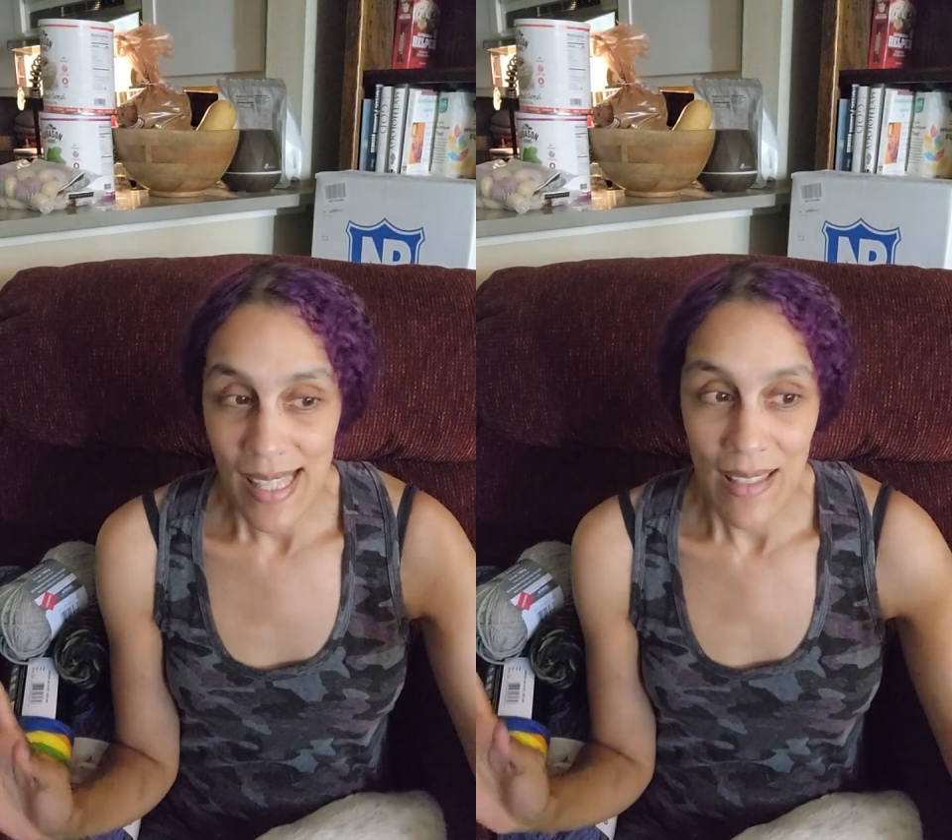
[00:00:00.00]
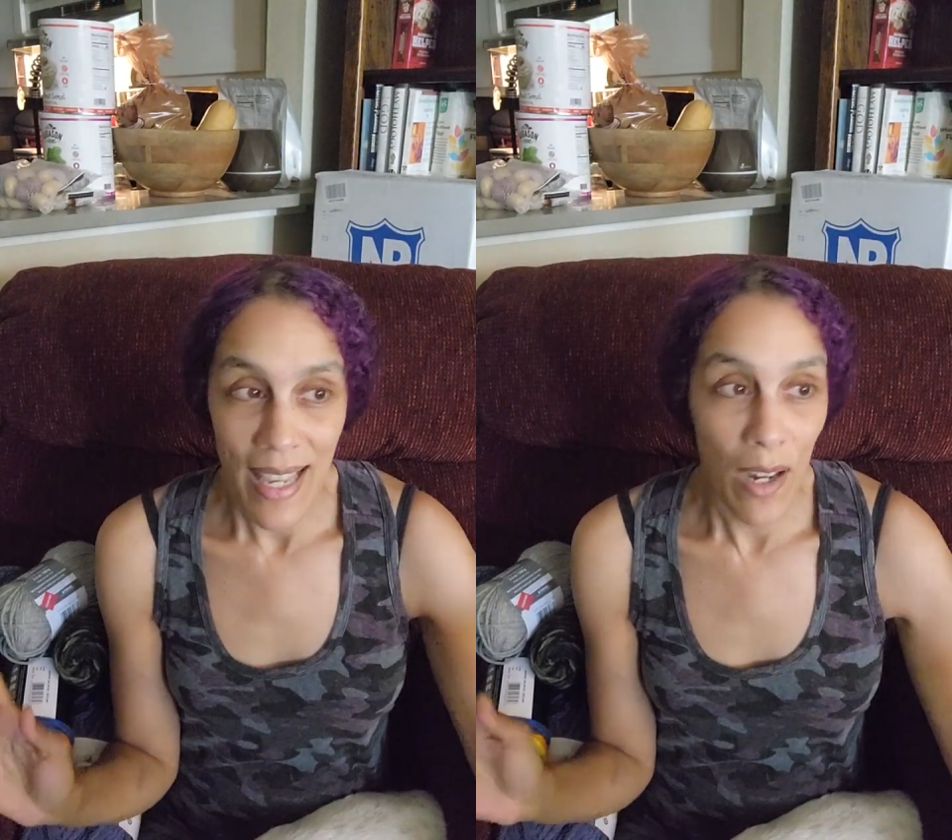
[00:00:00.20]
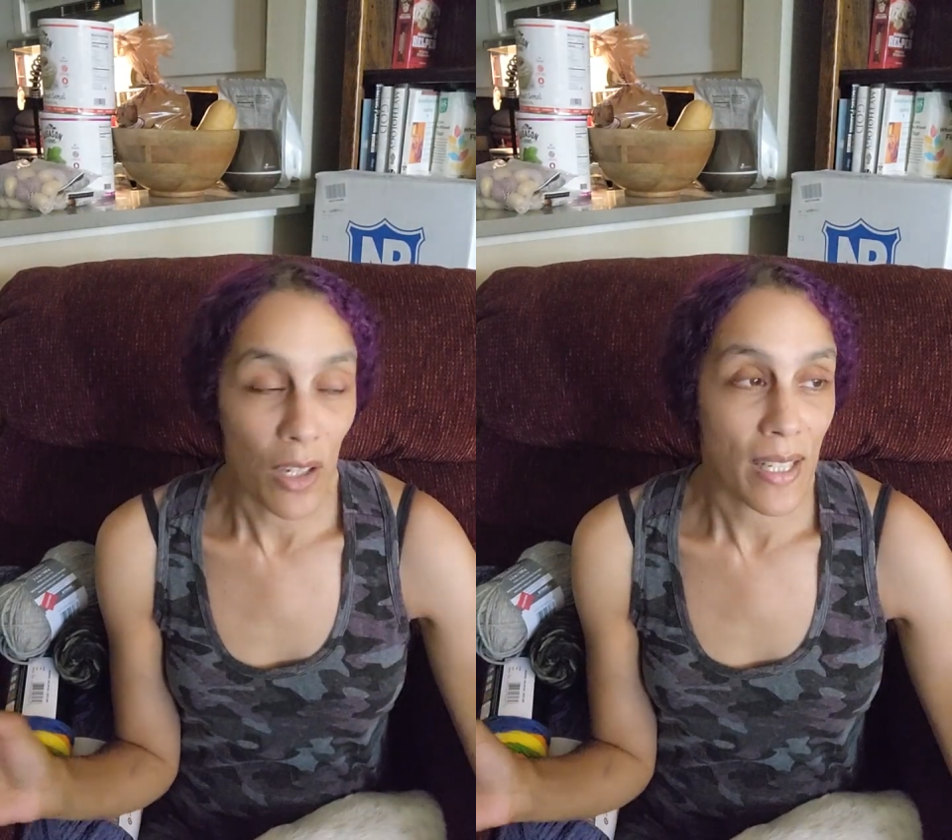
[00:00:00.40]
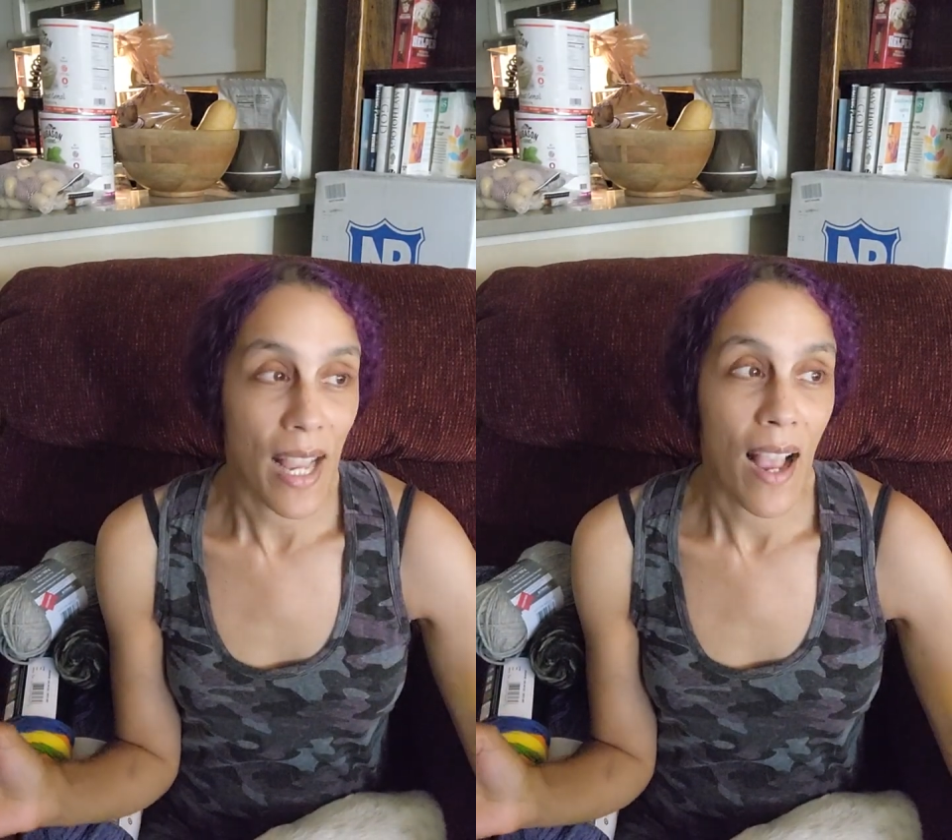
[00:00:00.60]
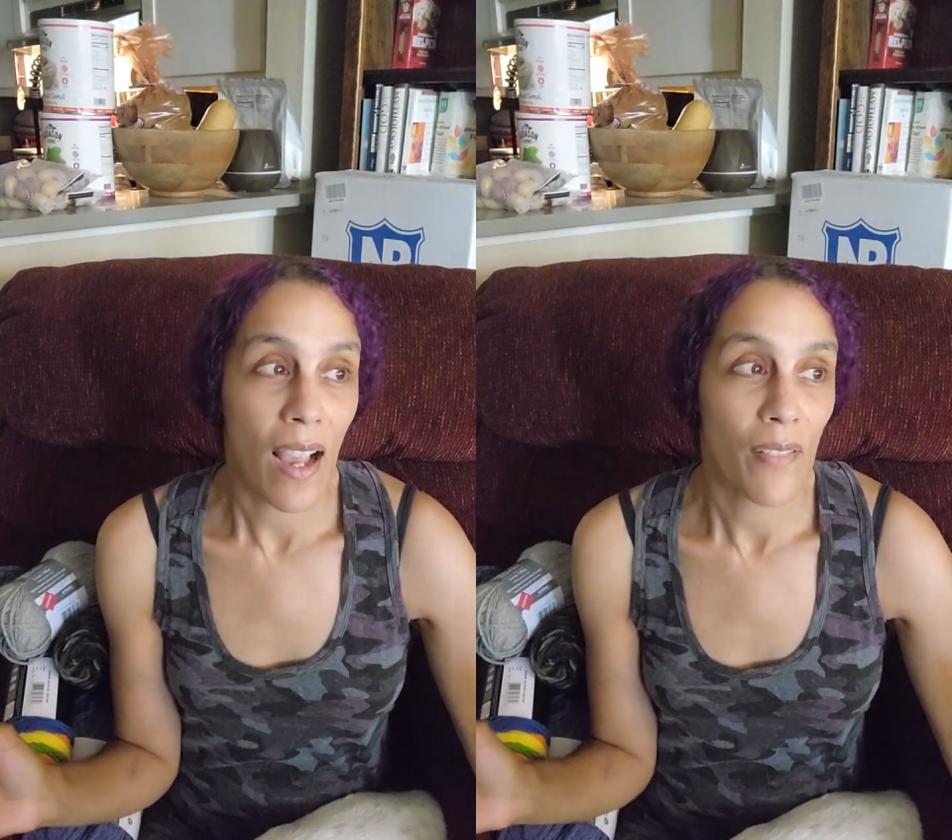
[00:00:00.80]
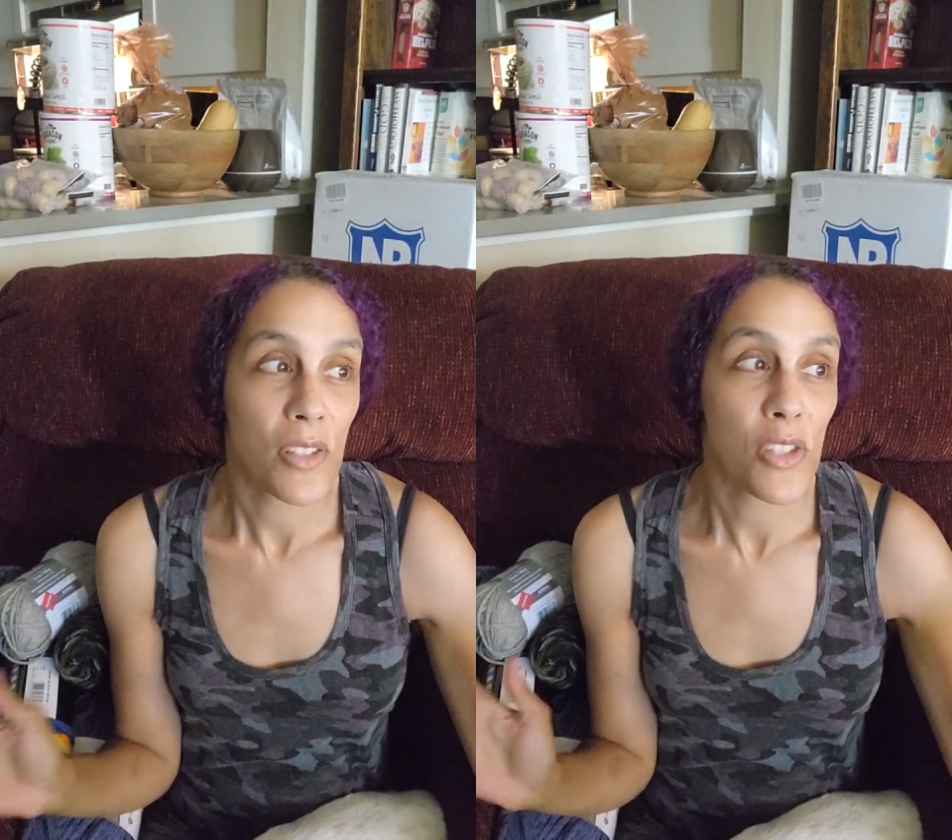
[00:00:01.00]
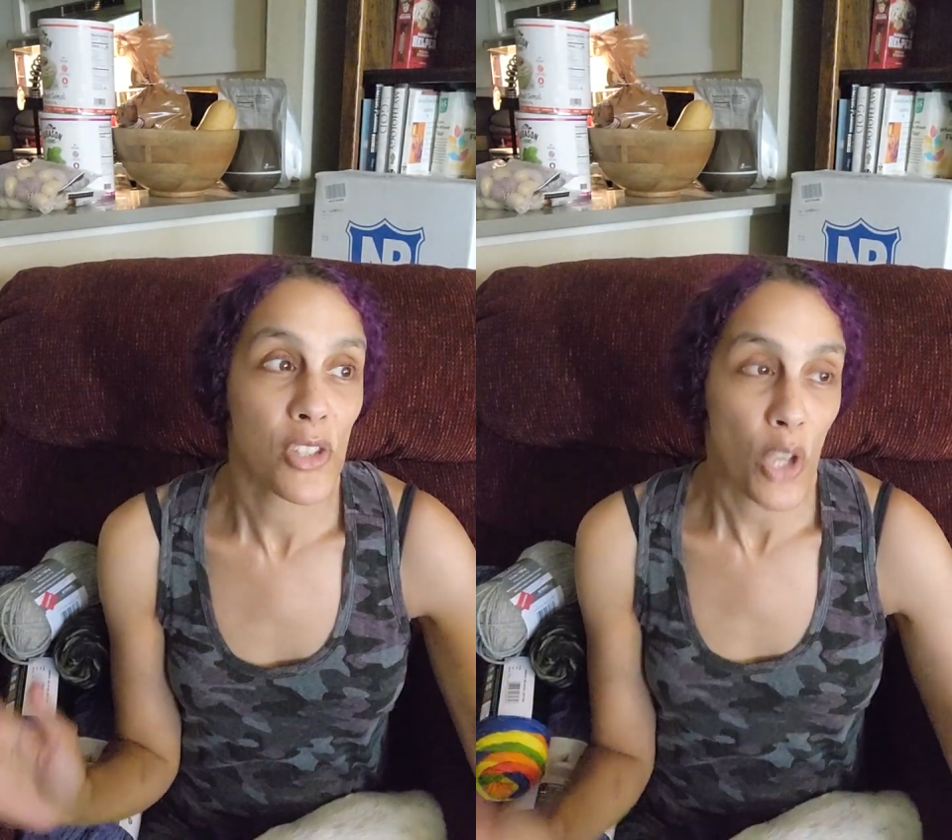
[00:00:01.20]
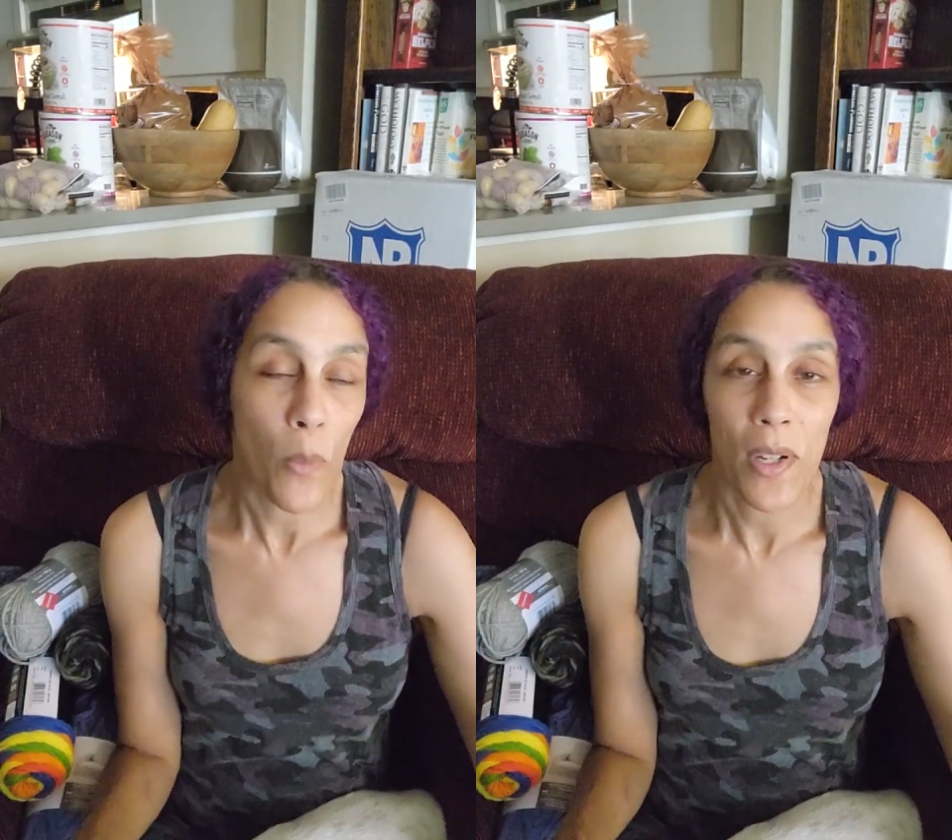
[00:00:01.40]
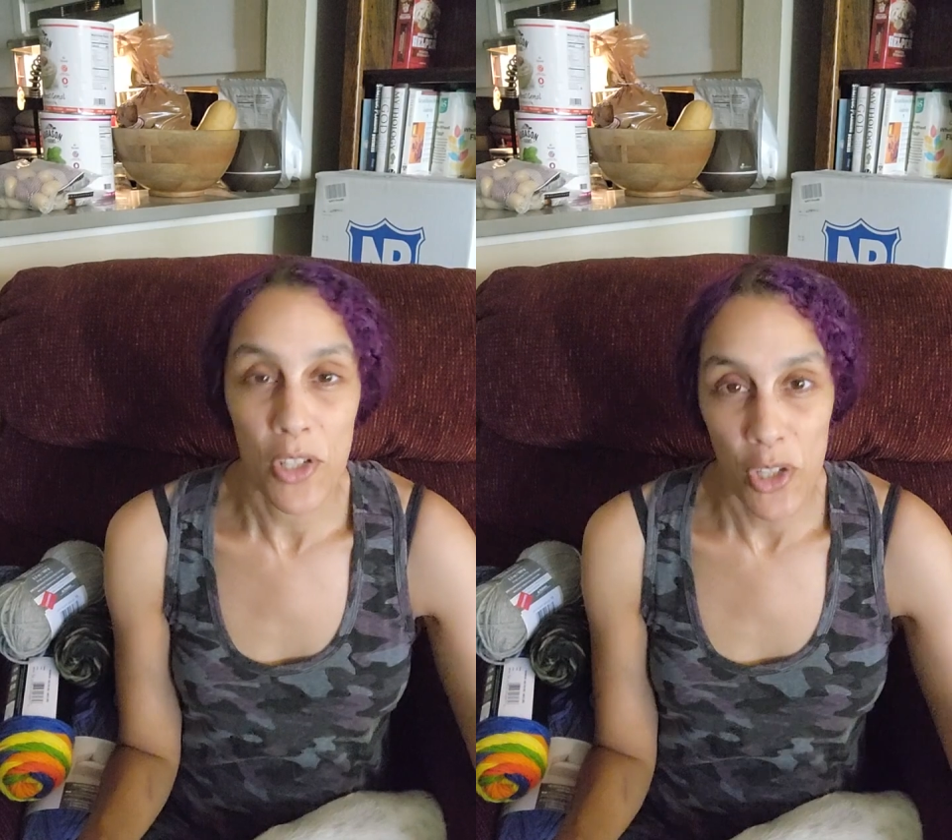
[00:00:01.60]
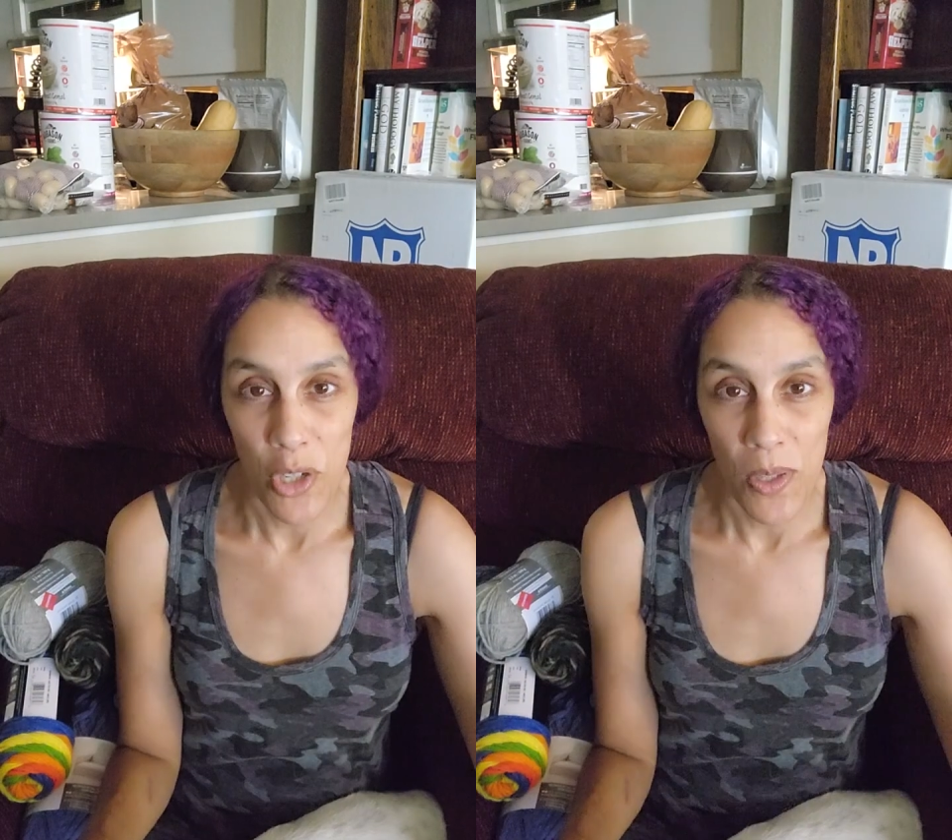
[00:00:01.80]
they are going to have so much
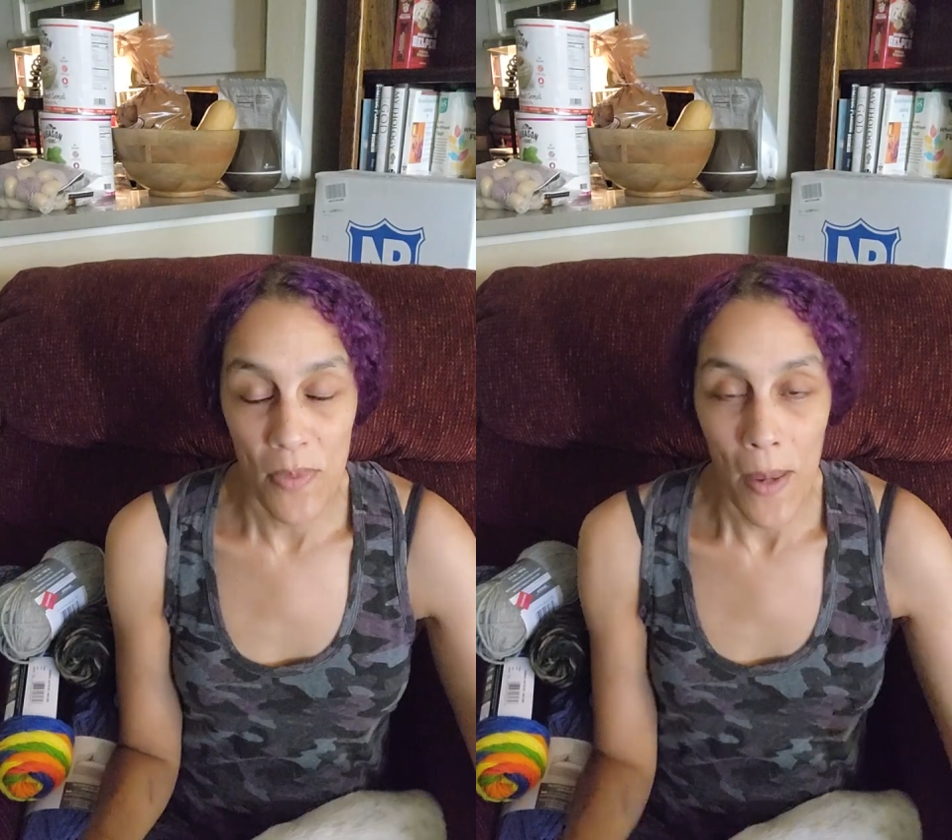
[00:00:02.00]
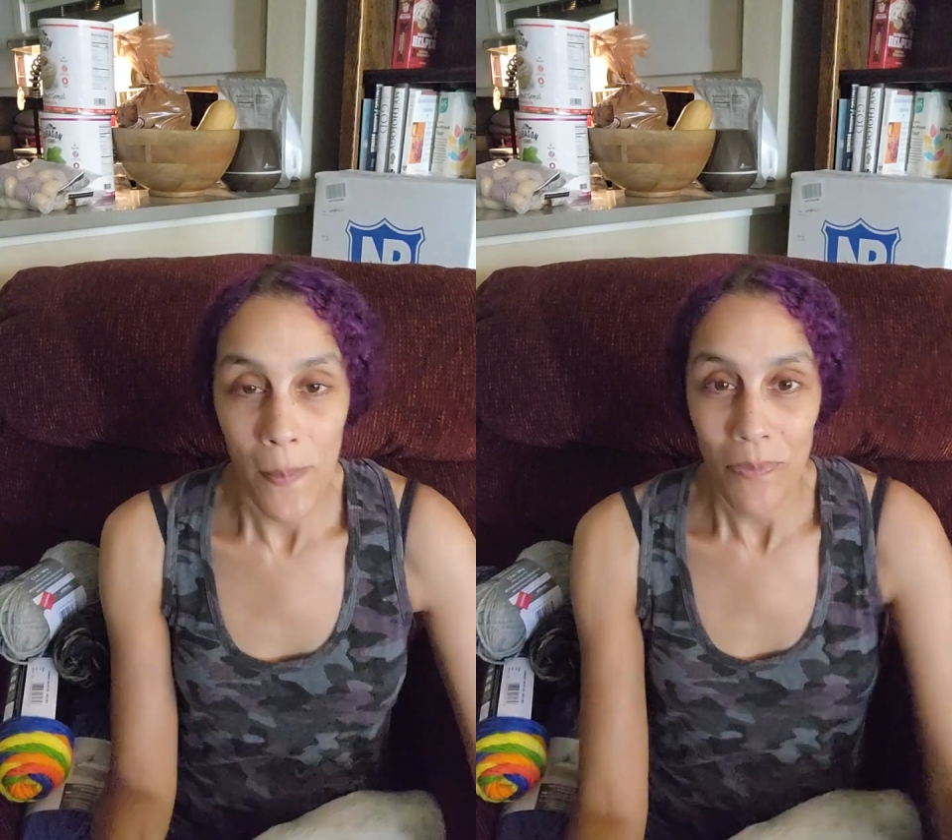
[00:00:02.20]
to choose from.